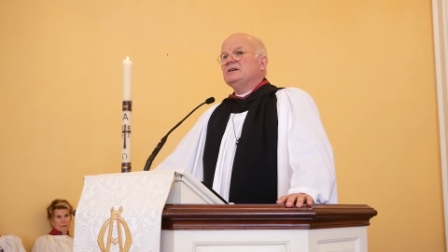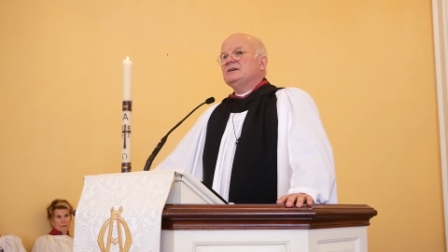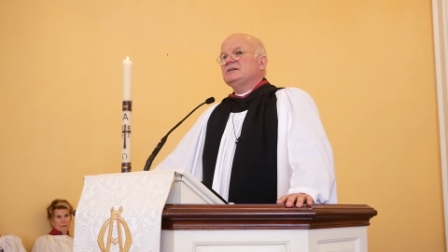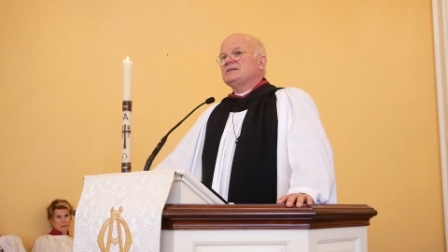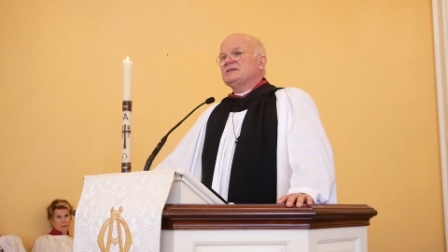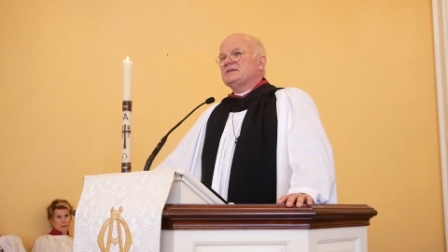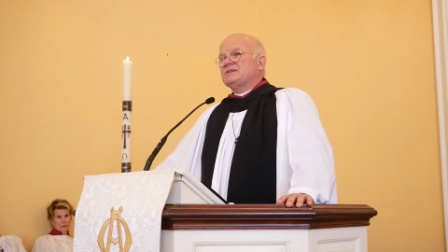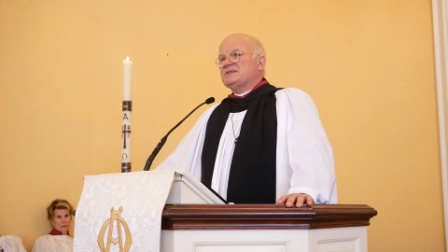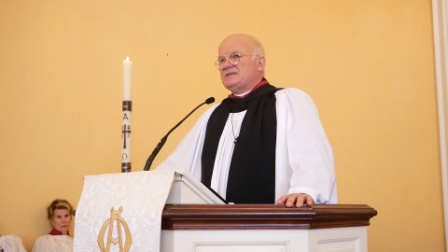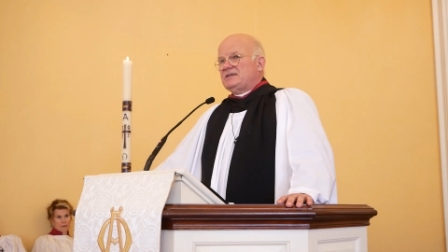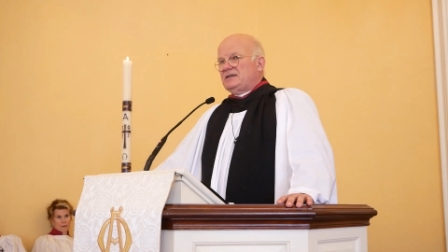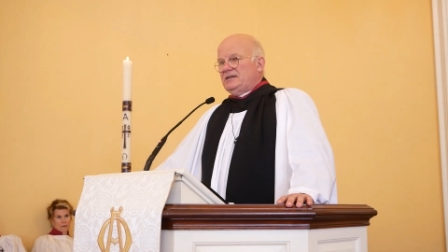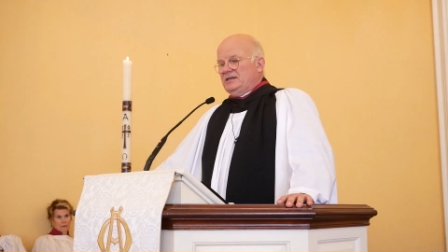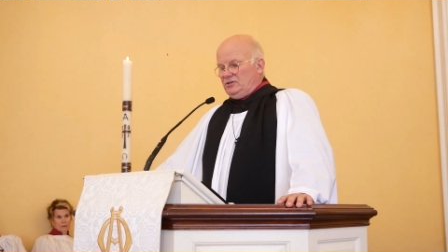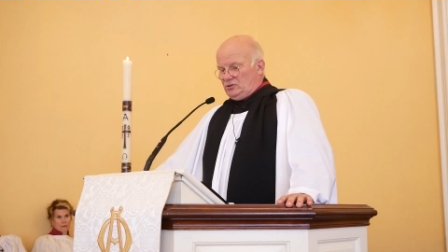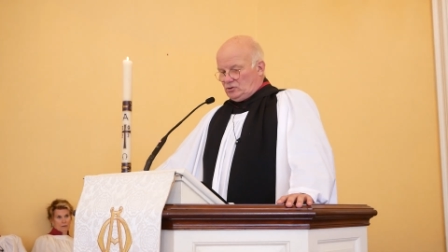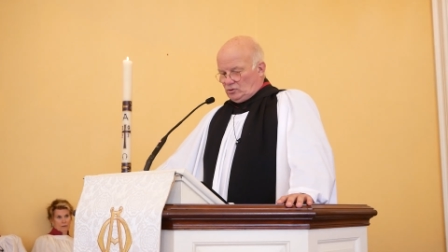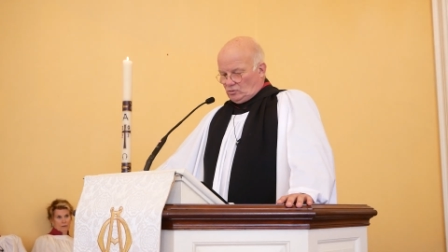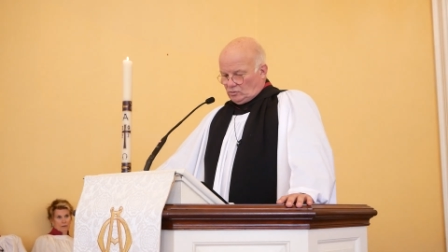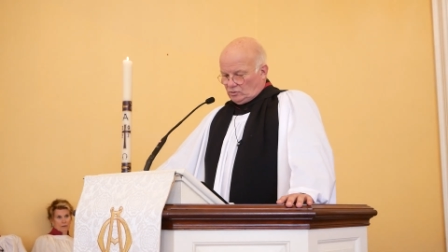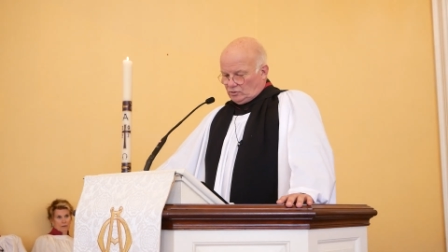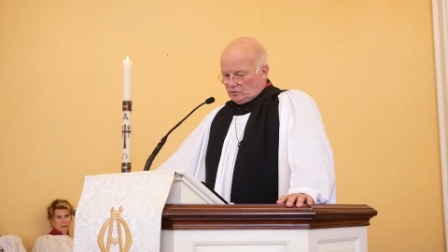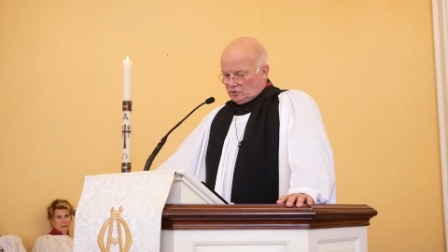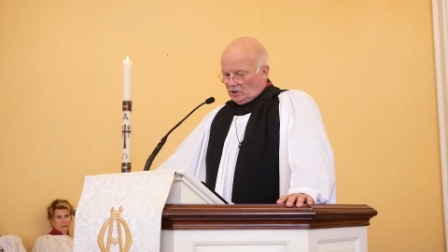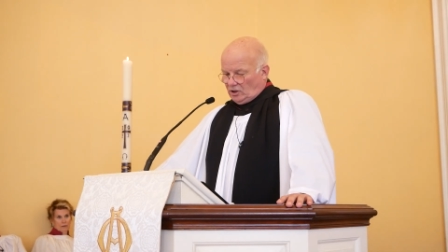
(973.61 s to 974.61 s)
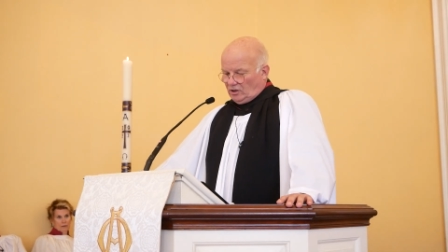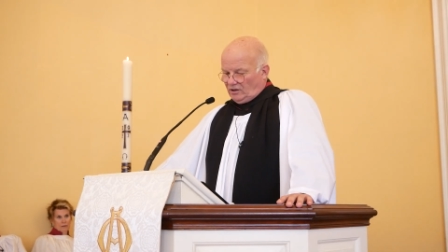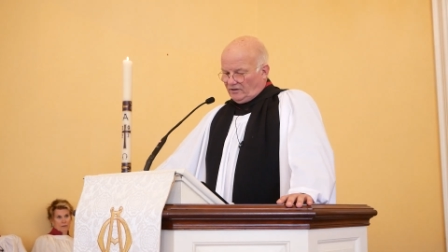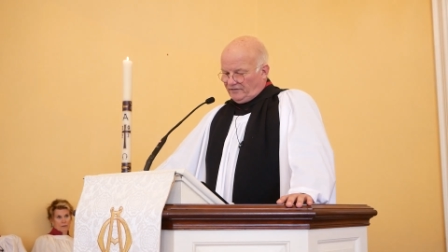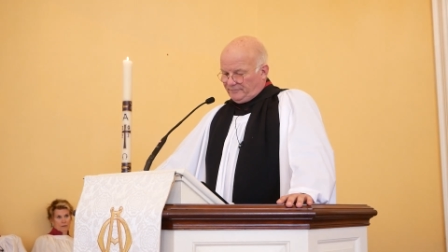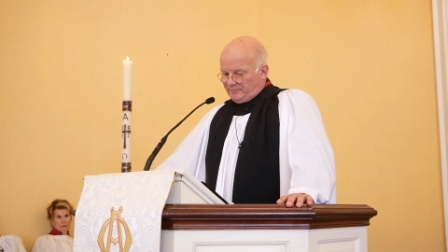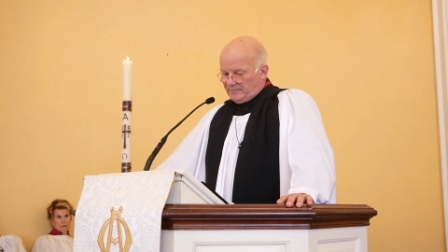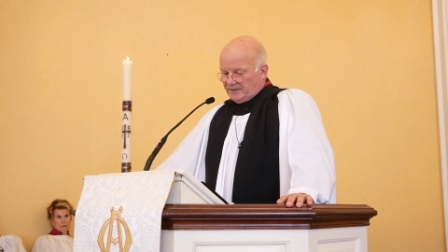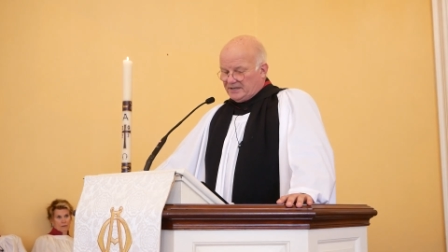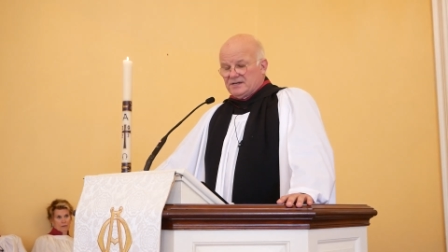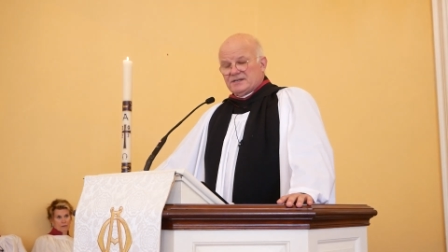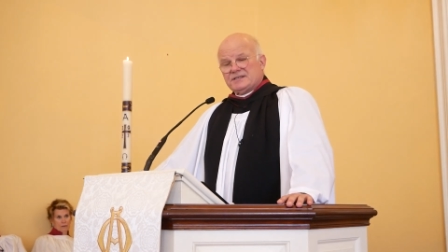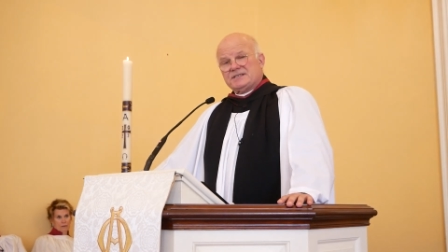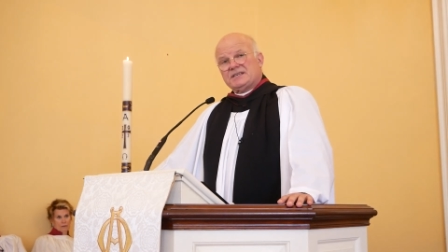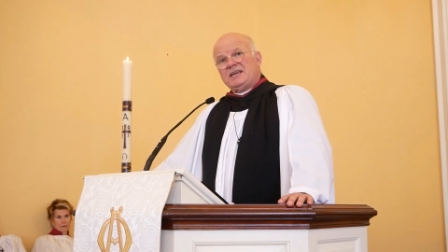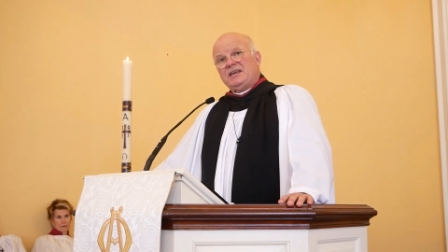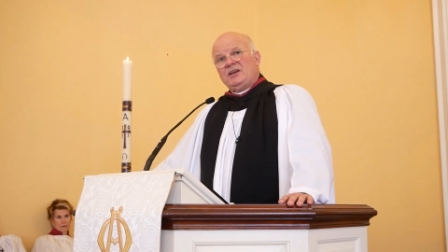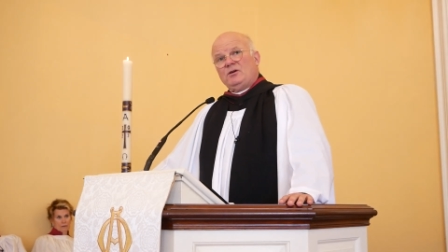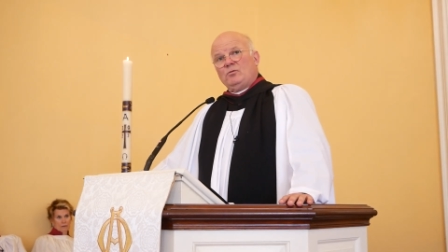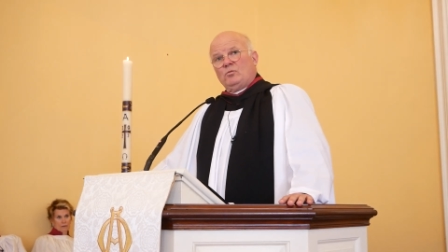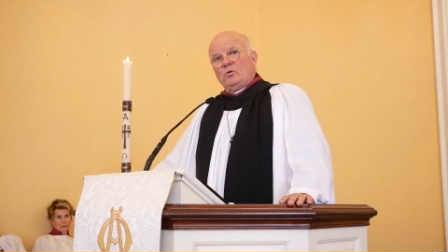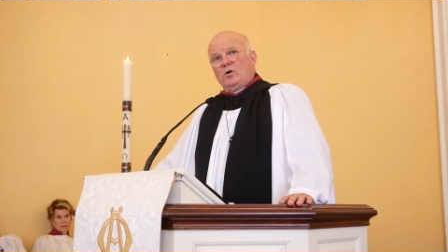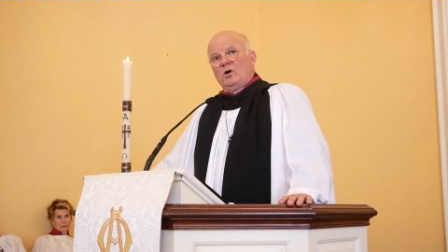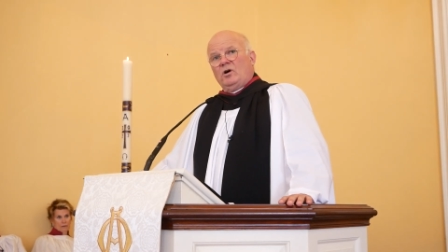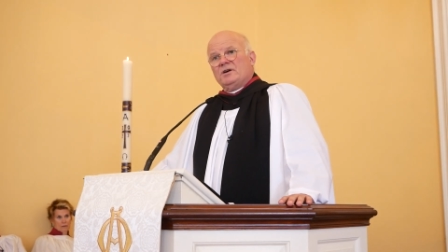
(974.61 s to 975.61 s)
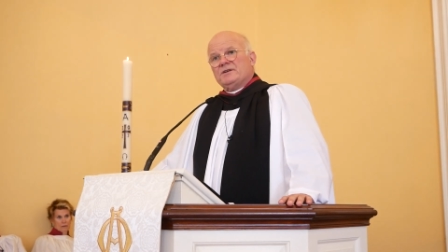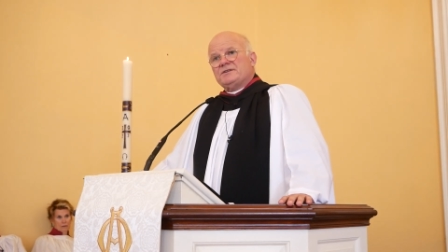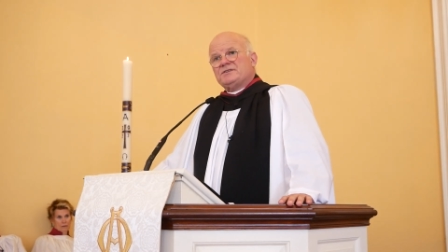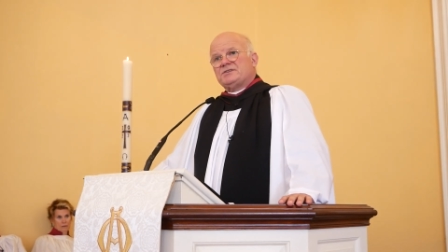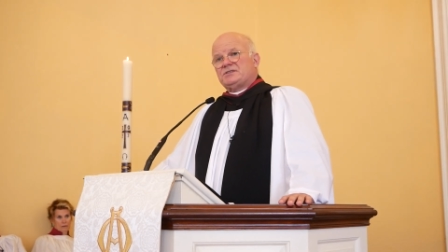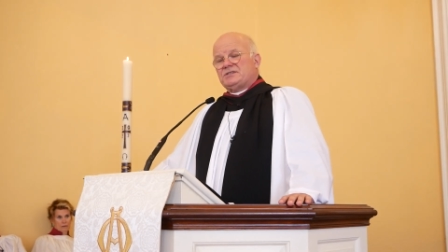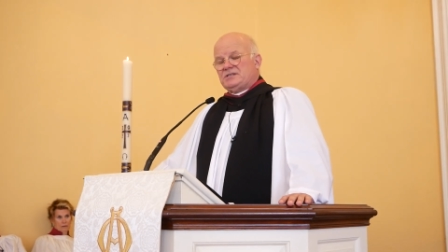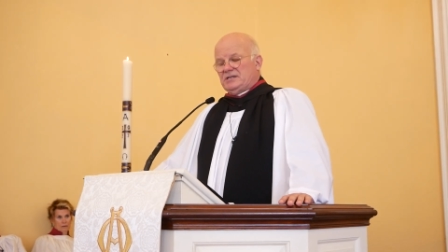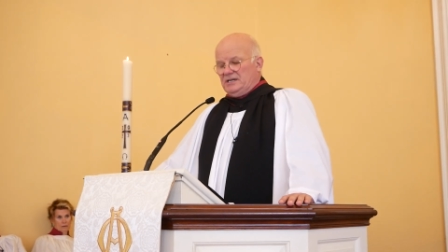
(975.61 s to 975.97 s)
to see George off because he was